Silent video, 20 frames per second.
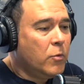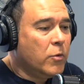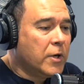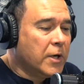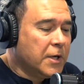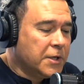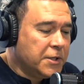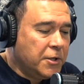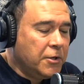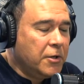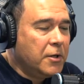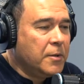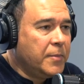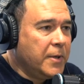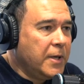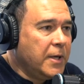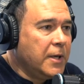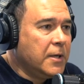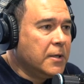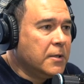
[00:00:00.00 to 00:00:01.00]
Whereas you
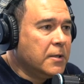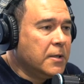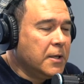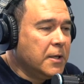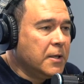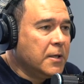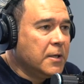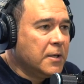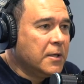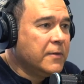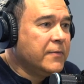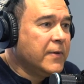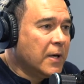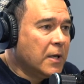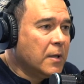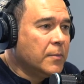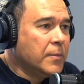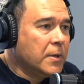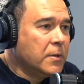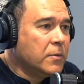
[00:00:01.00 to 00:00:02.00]
could be in, in a
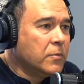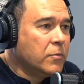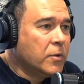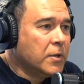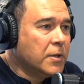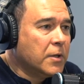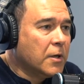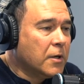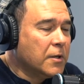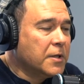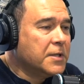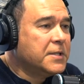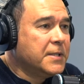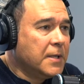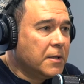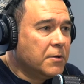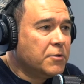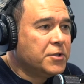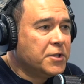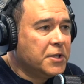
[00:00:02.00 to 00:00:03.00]
development with all the
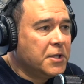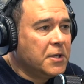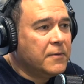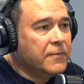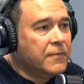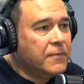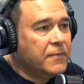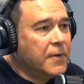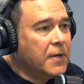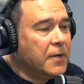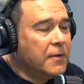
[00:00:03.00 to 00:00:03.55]
synergy of,